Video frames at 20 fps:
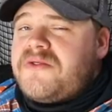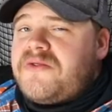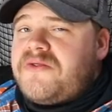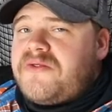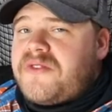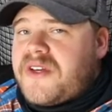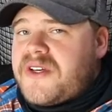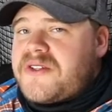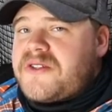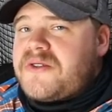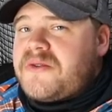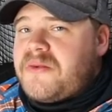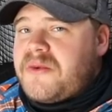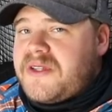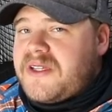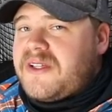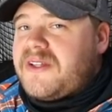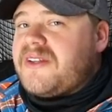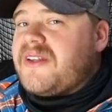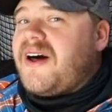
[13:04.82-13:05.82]
fish
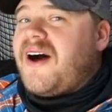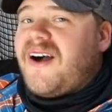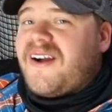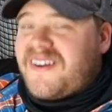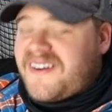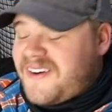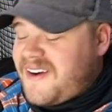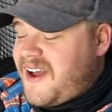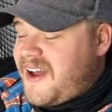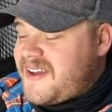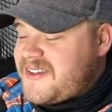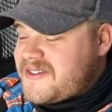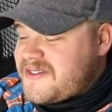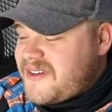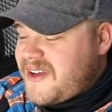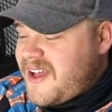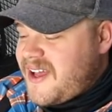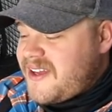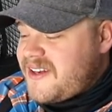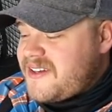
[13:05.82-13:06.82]
with a longer ice
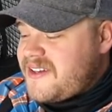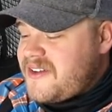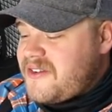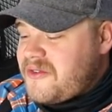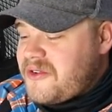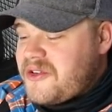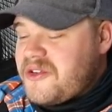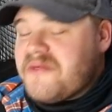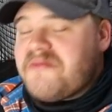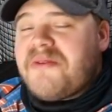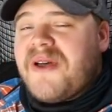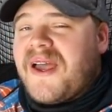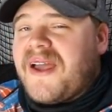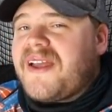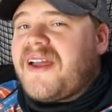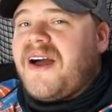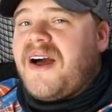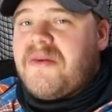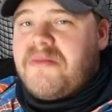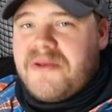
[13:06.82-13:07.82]
rod, when you
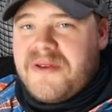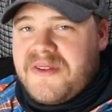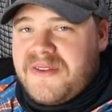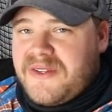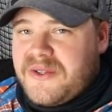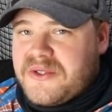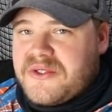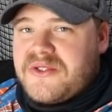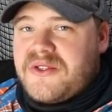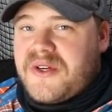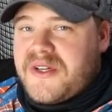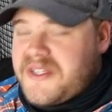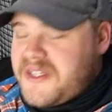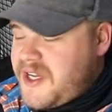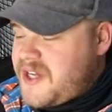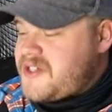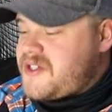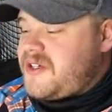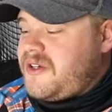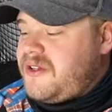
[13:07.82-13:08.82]
pick up those
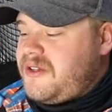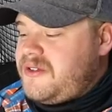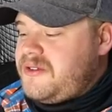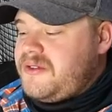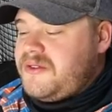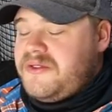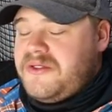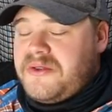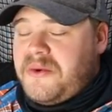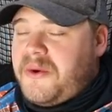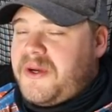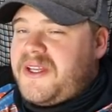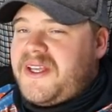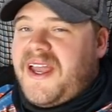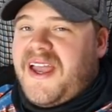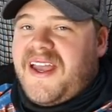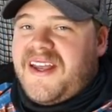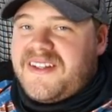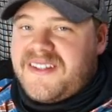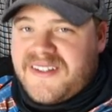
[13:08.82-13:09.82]
traditional
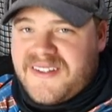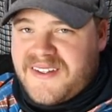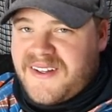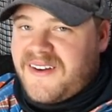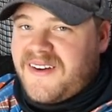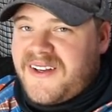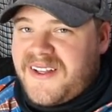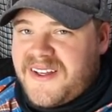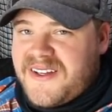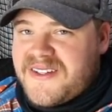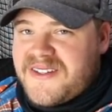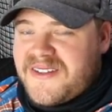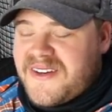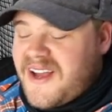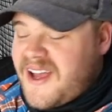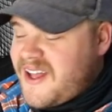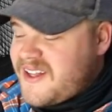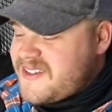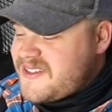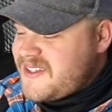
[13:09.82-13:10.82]
28 to 30 inch
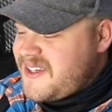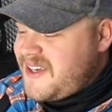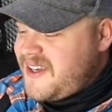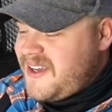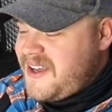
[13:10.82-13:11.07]
rods,